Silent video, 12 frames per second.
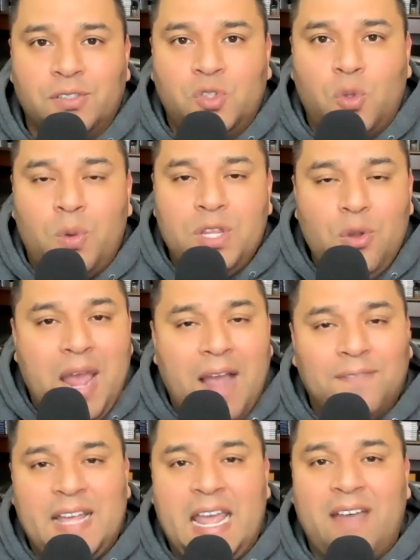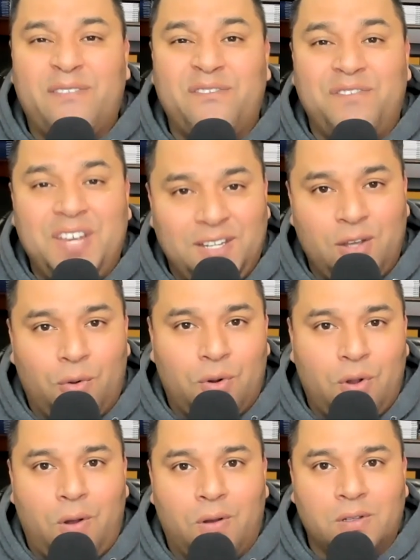So when you have to have video
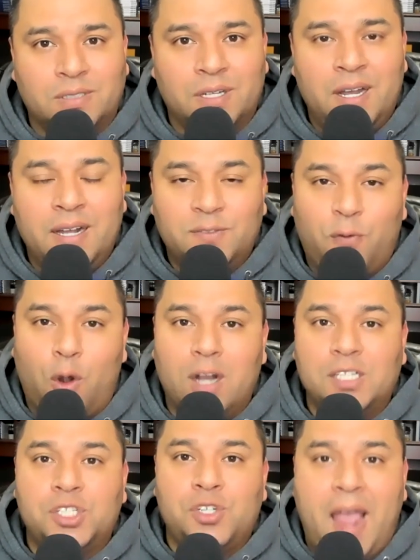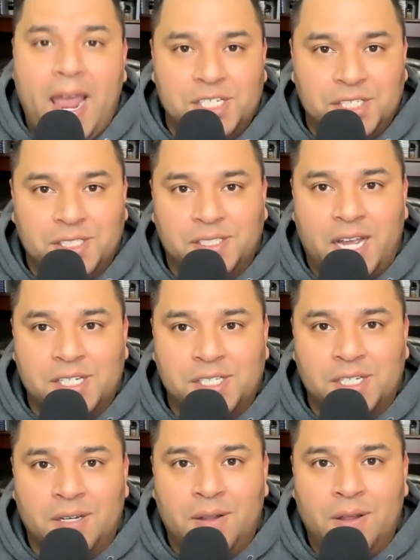calls for a strategy
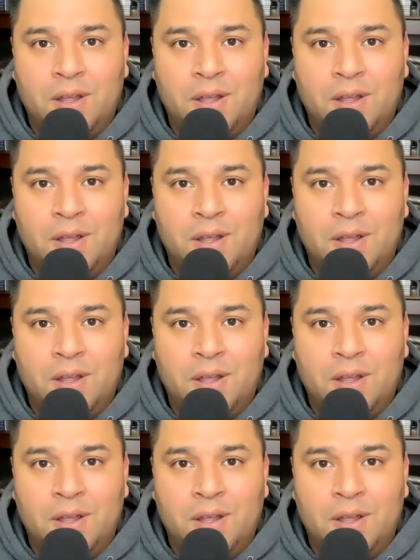session